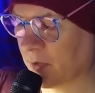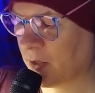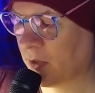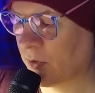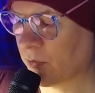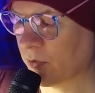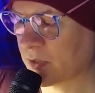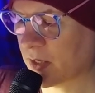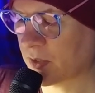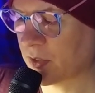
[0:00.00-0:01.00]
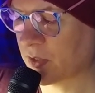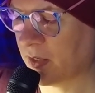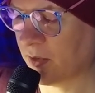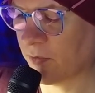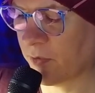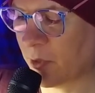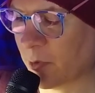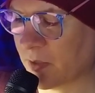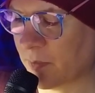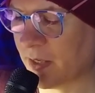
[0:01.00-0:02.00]
through such
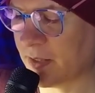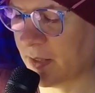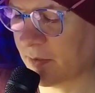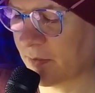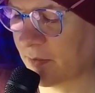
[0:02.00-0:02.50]
infrequent meetings.